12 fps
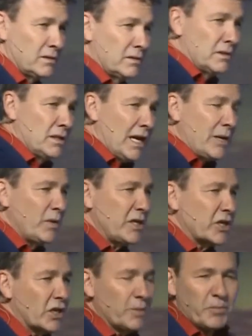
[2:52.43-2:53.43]
And when you
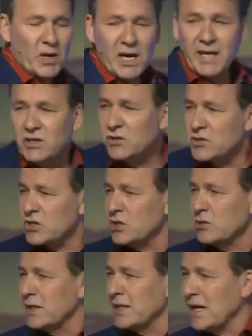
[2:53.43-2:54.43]
combine those 2
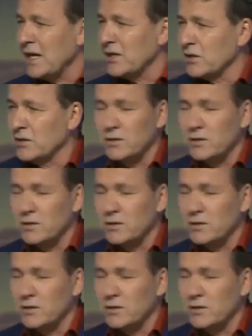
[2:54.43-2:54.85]
together,